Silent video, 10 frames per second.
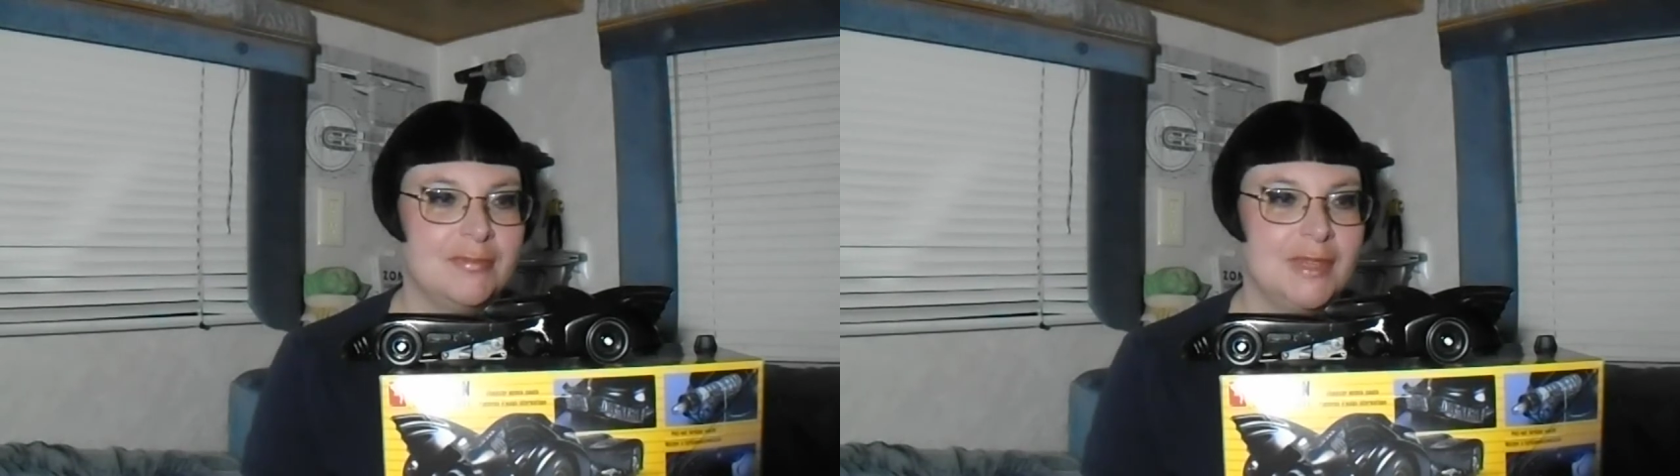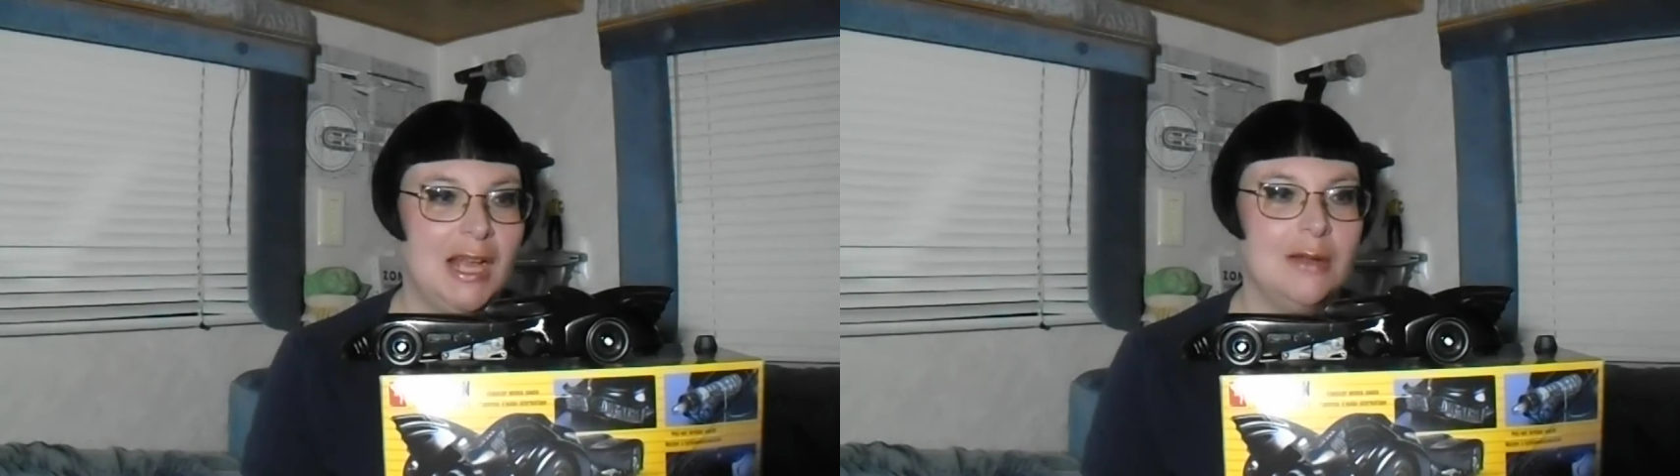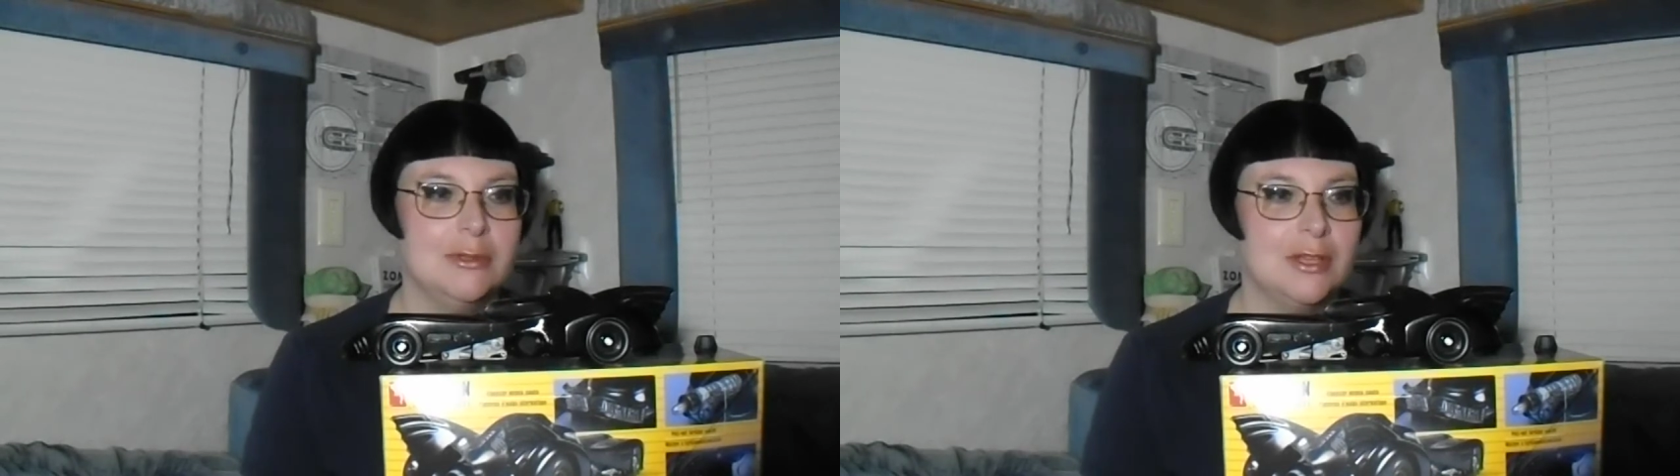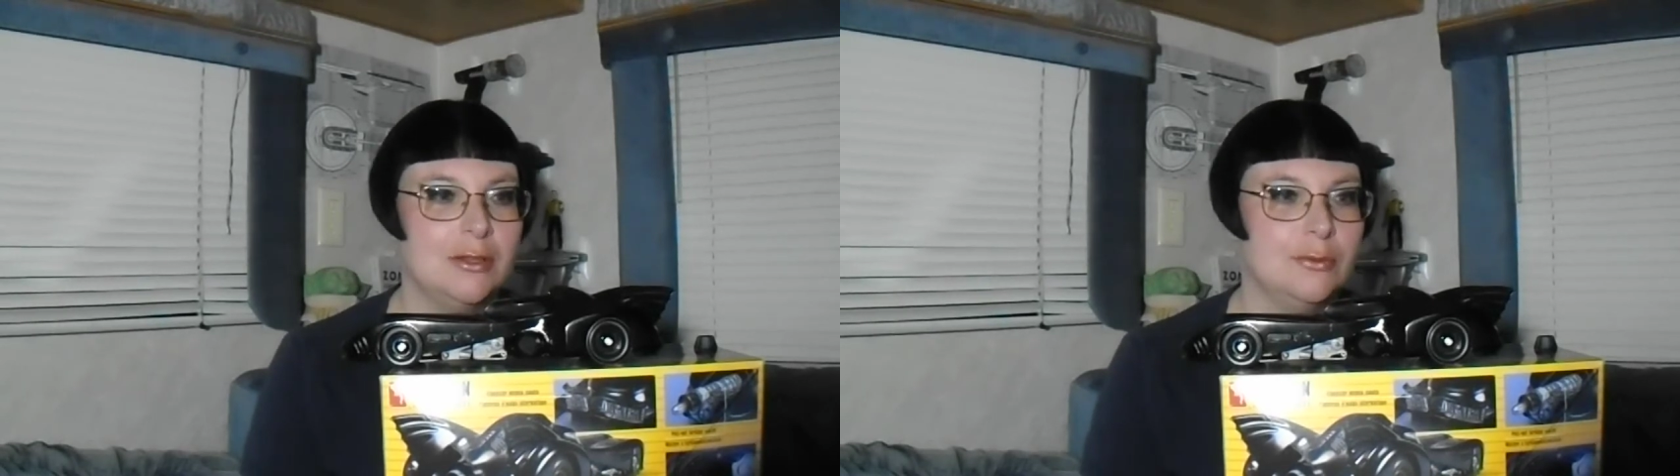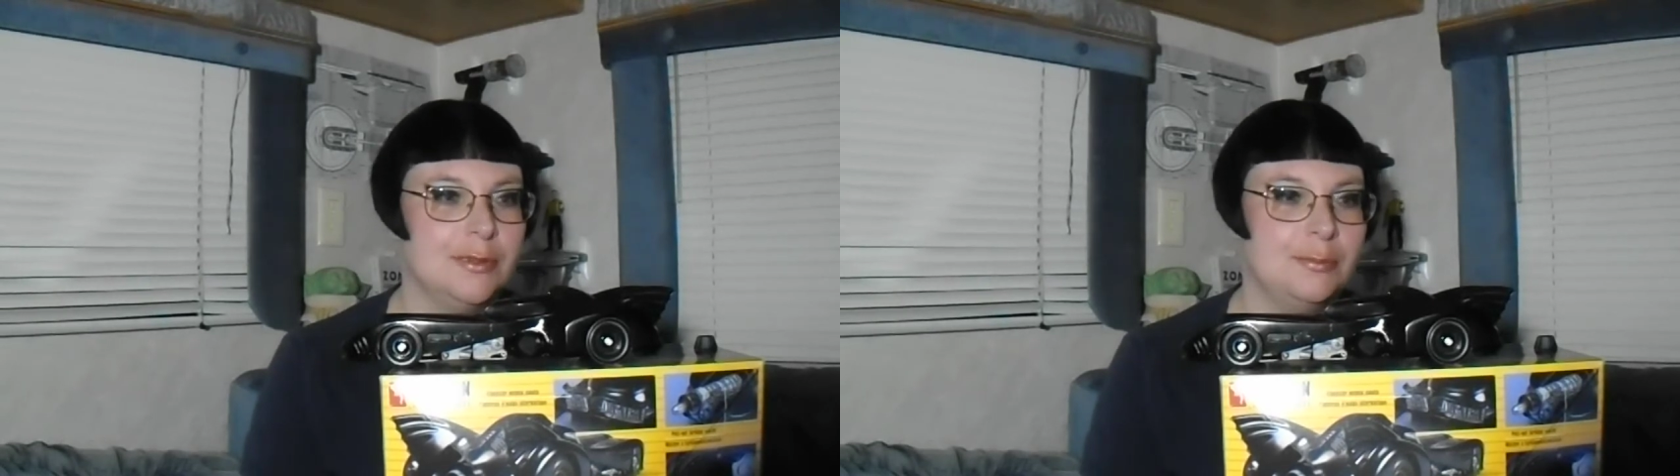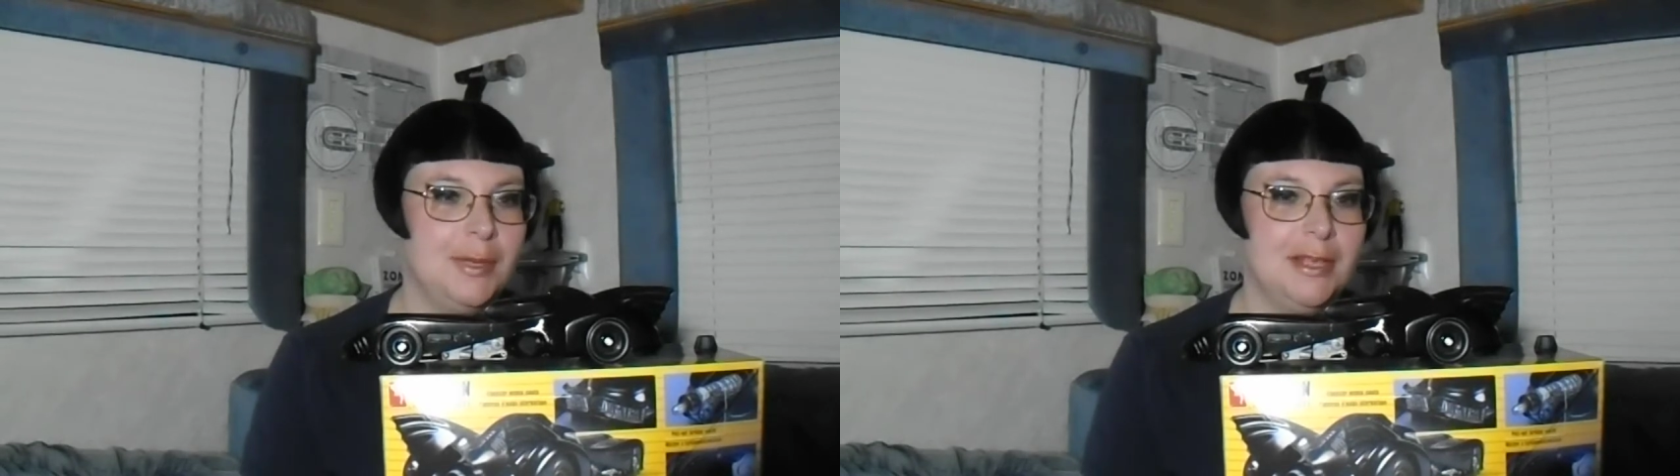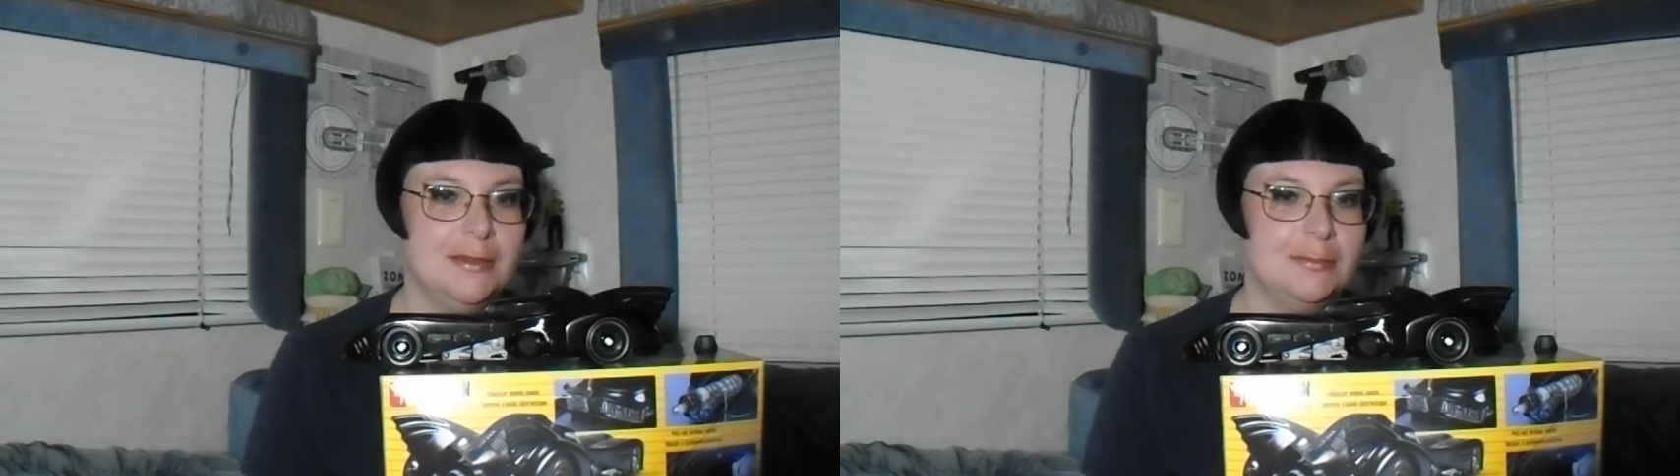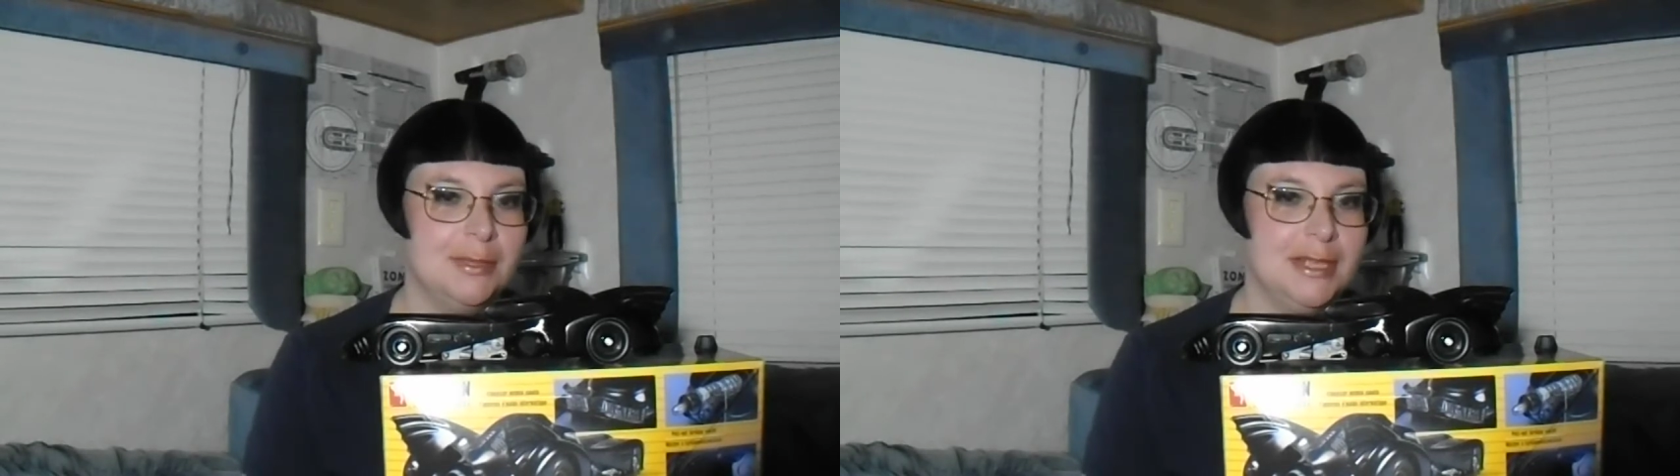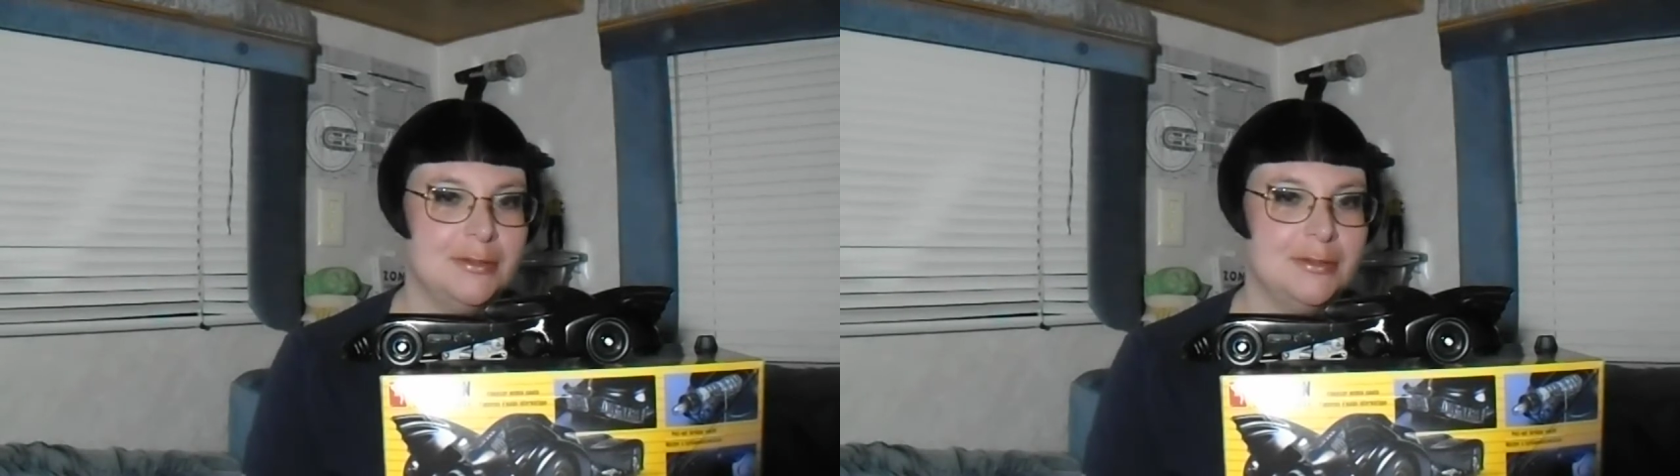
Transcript: I was all over the place